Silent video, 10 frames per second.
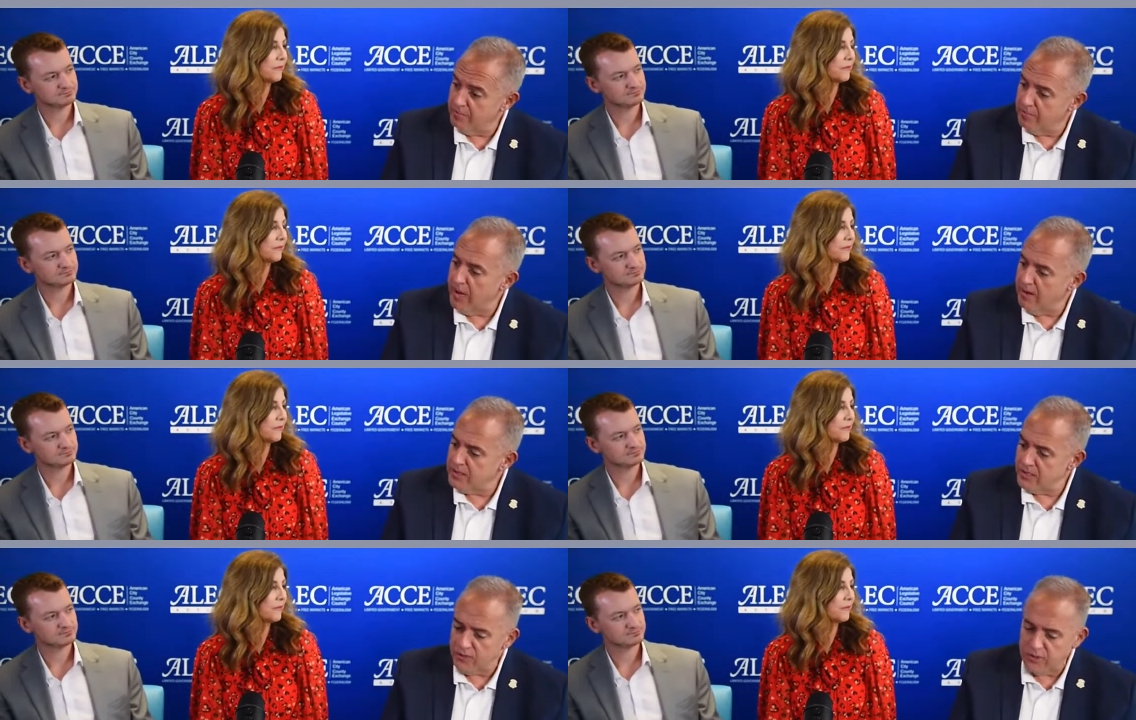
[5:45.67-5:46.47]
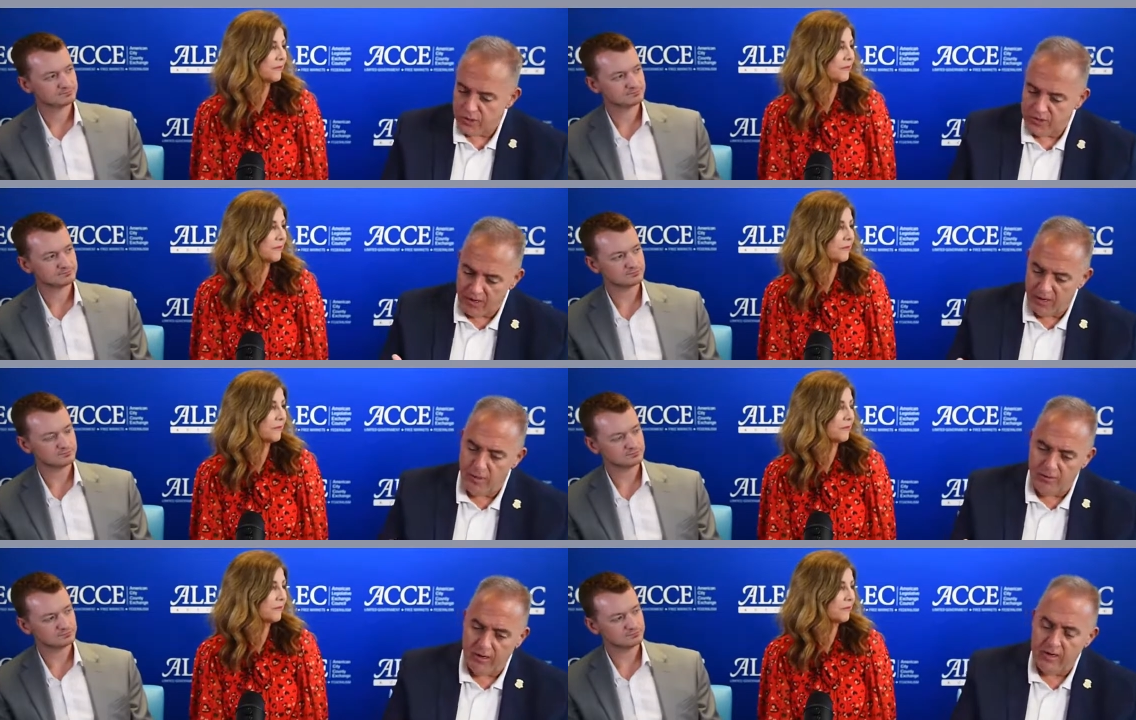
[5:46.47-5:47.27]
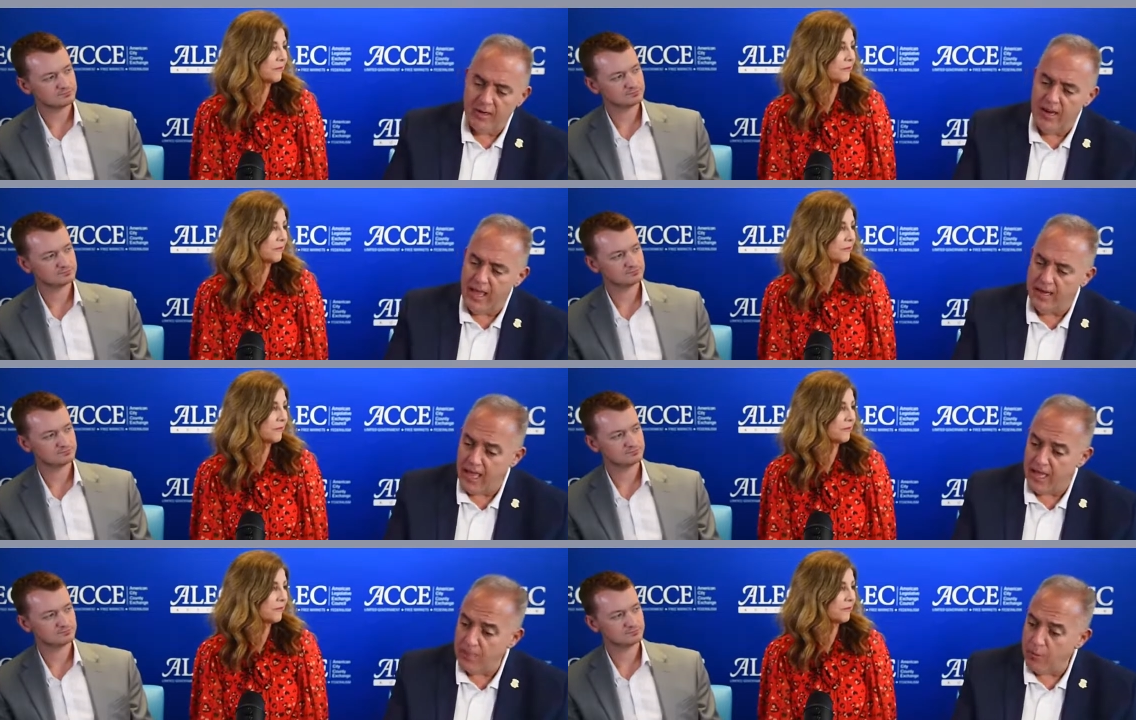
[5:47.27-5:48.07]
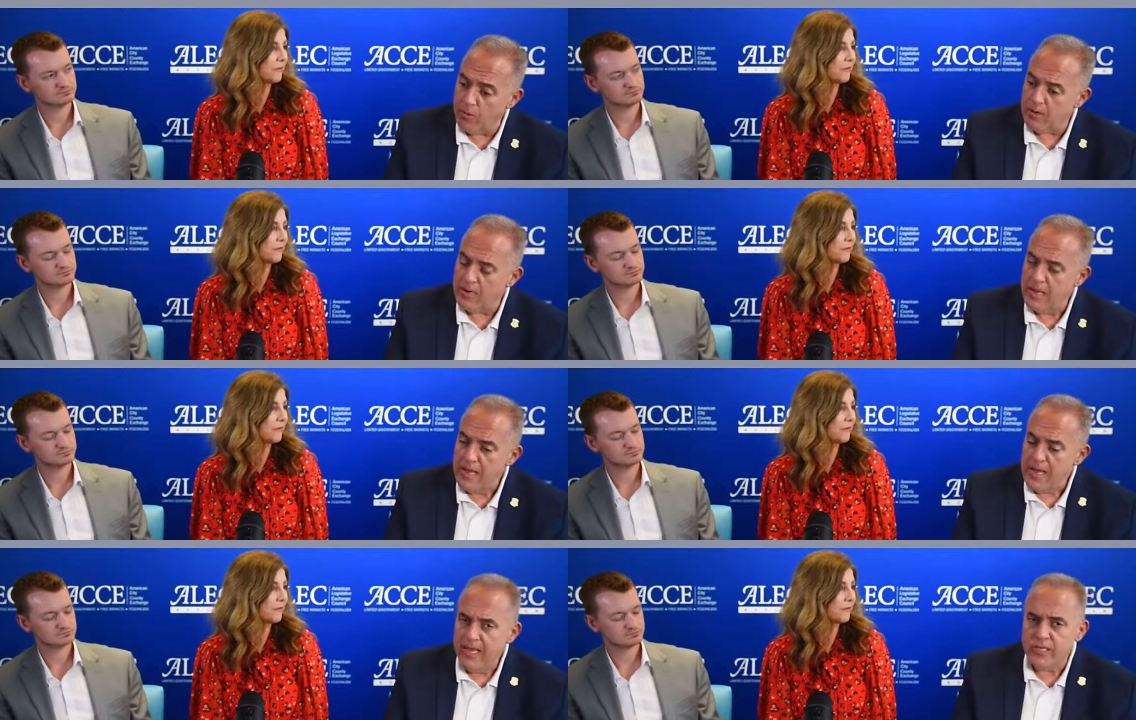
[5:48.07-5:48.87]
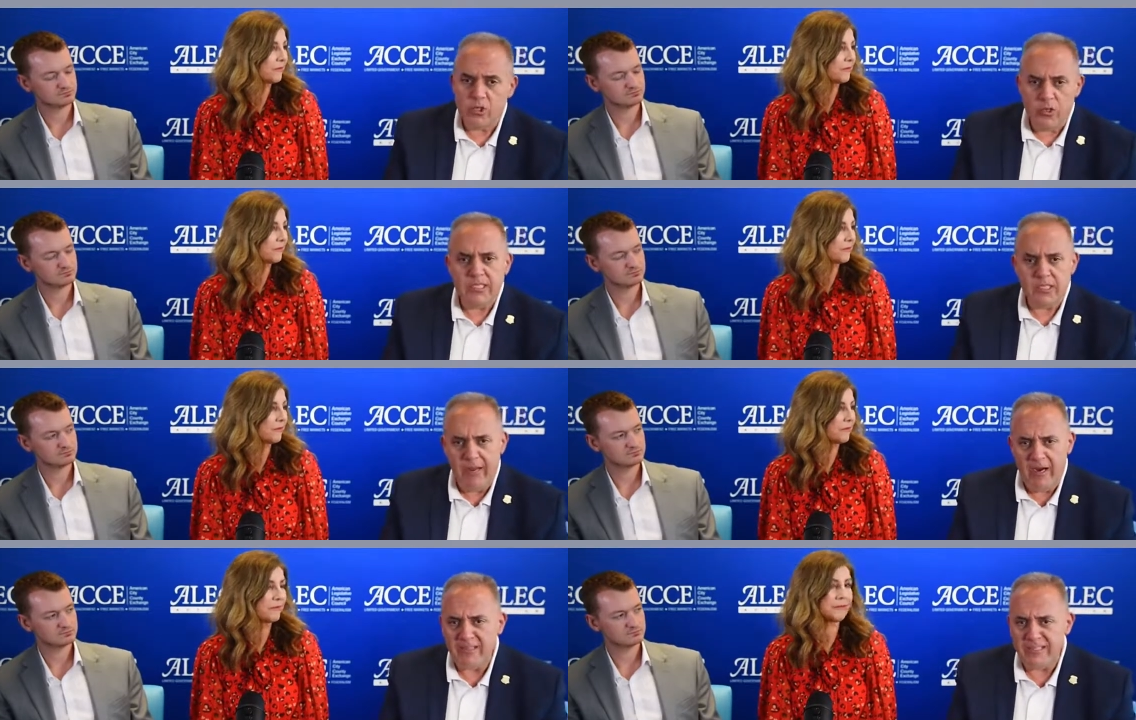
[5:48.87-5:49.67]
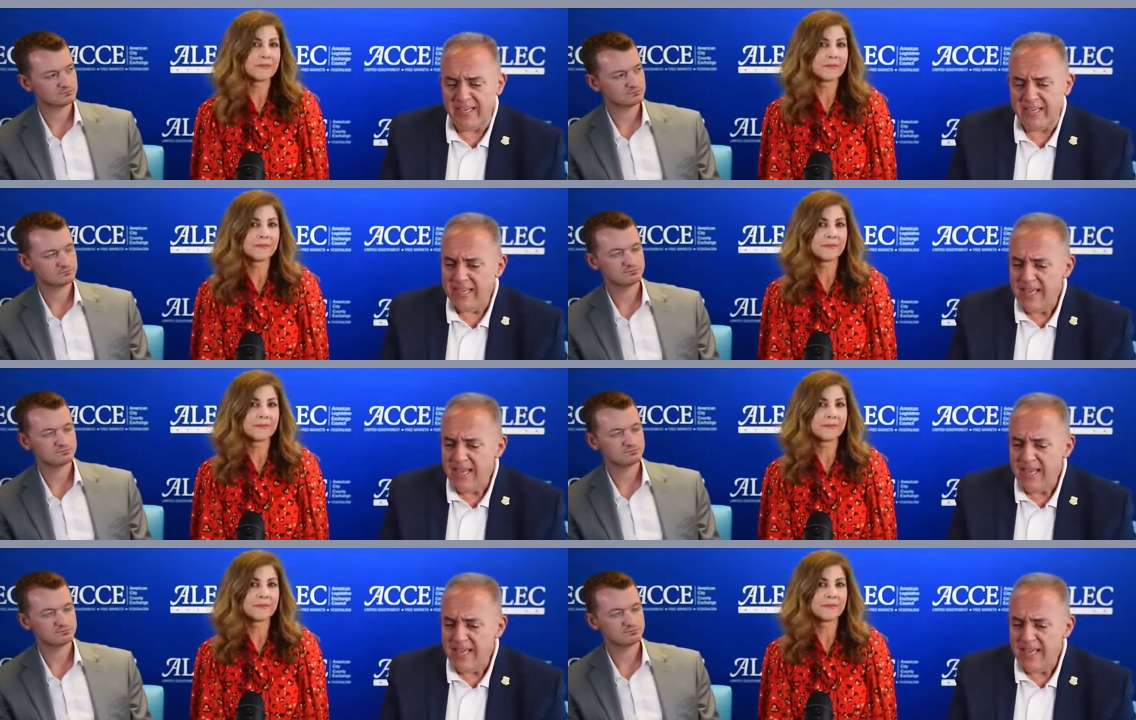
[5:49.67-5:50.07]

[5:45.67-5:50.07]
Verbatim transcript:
Speaker 1: policy, which is very well written and and important, is transparency.